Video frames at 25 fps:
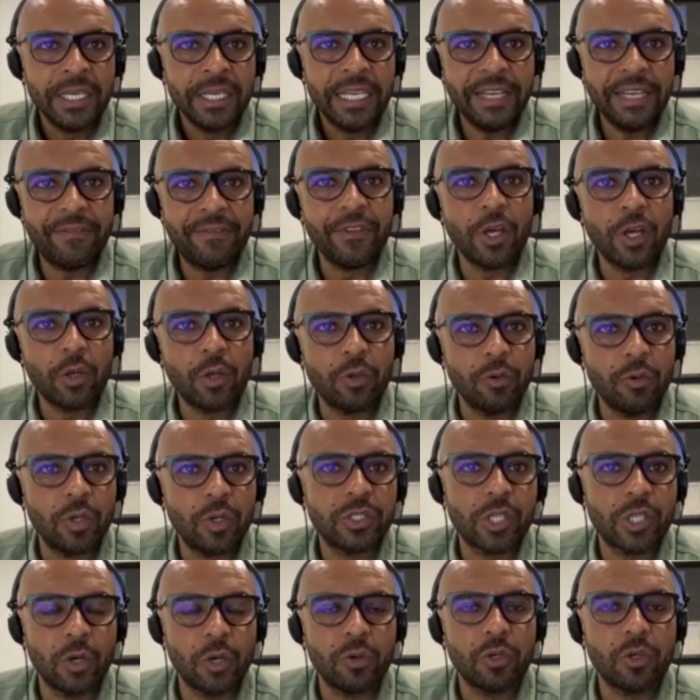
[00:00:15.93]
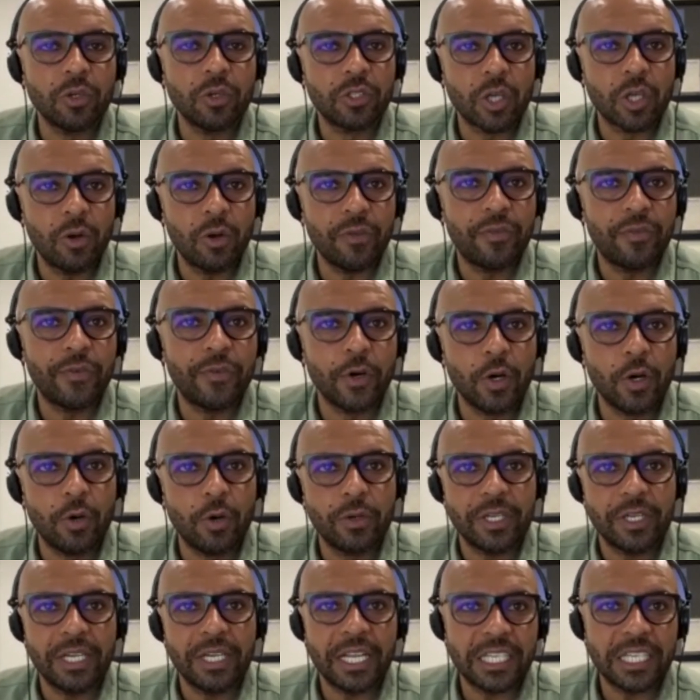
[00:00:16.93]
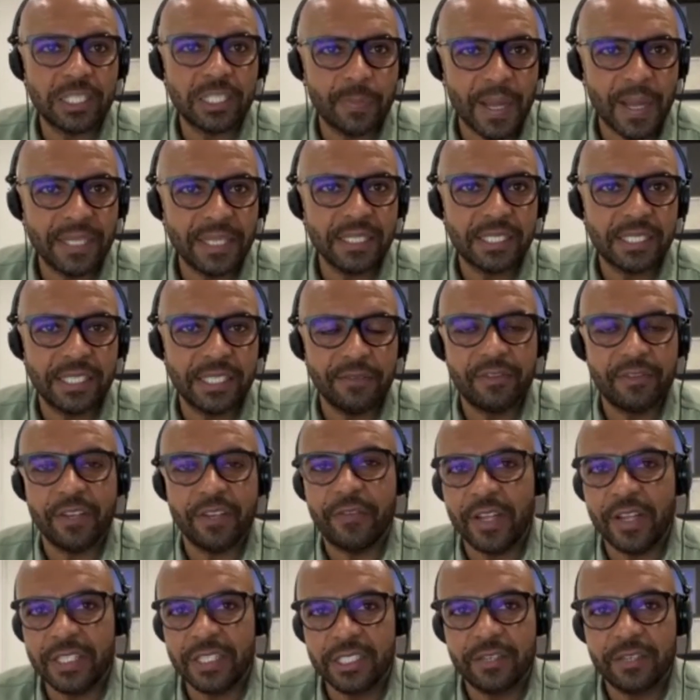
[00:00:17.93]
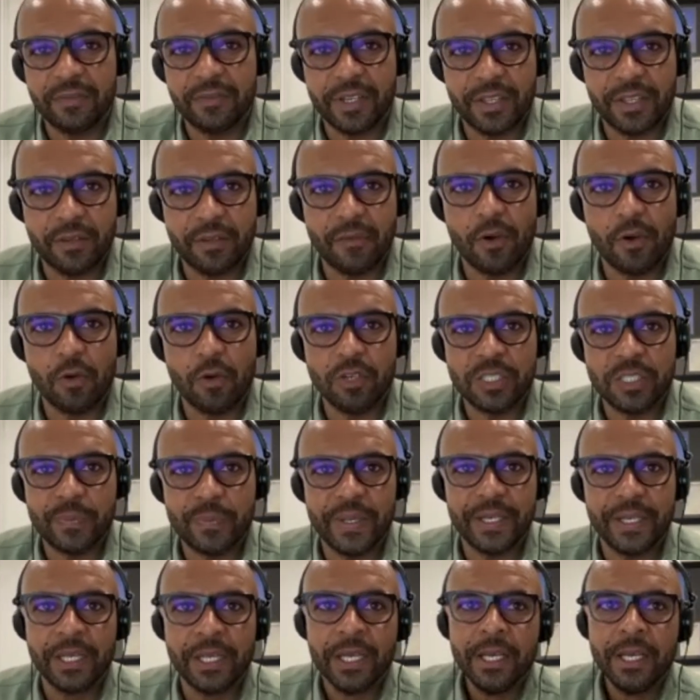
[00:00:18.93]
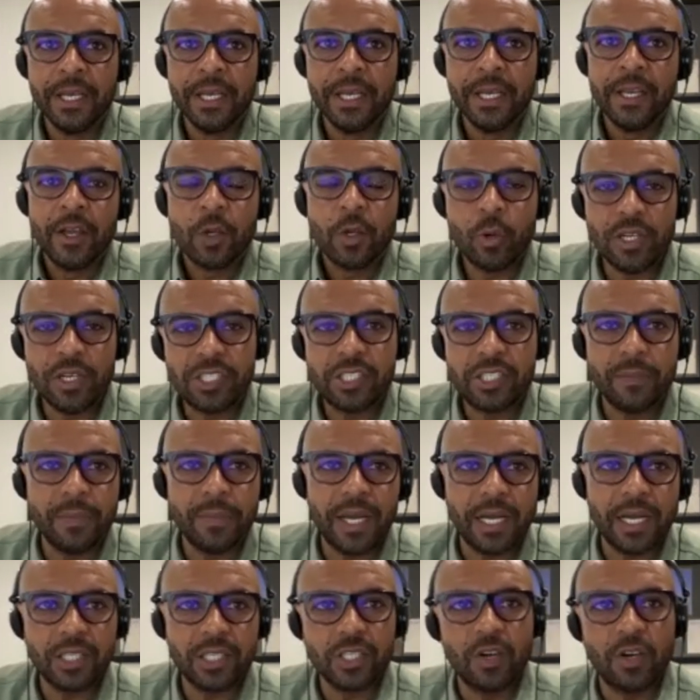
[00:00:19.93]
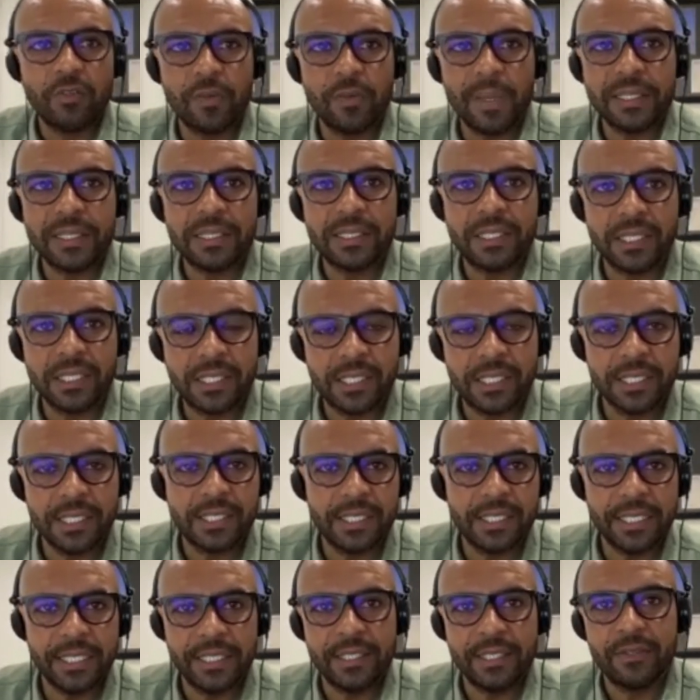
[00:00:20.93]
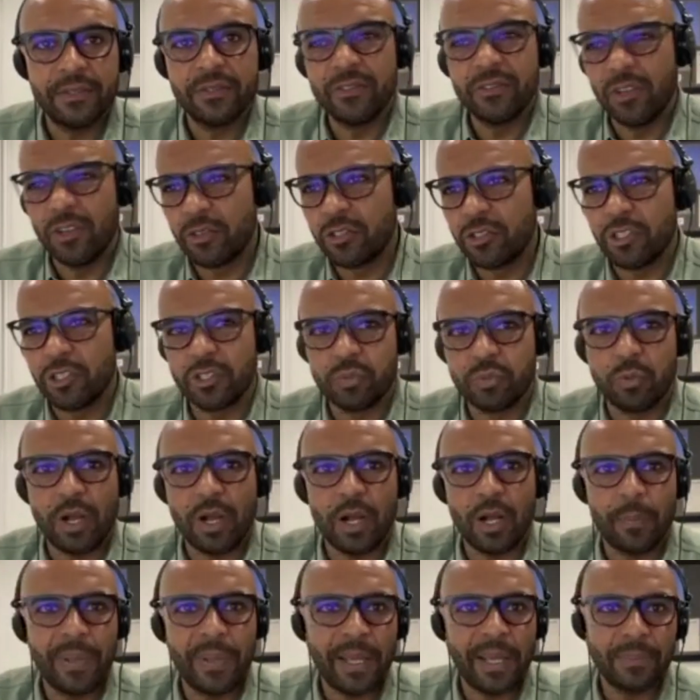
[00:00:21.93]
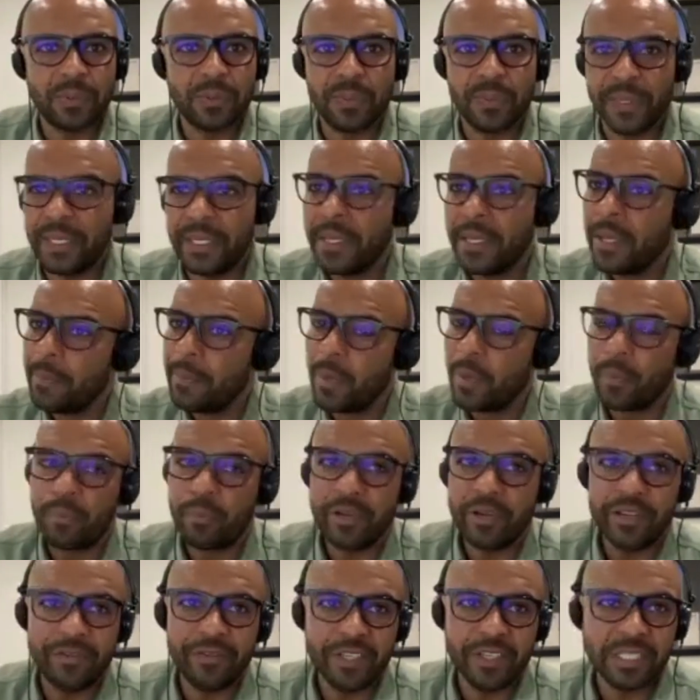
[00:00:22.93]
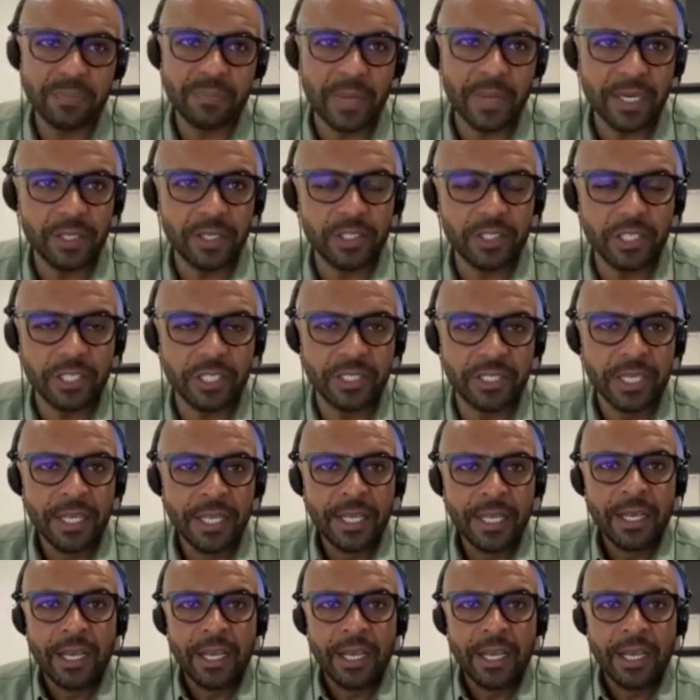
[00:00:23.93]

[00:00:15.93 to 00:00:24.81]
Even though they were so good going forward and expansive defensively, they've always been question marks over Manchester City. Not just while Pep's been, but previous managers.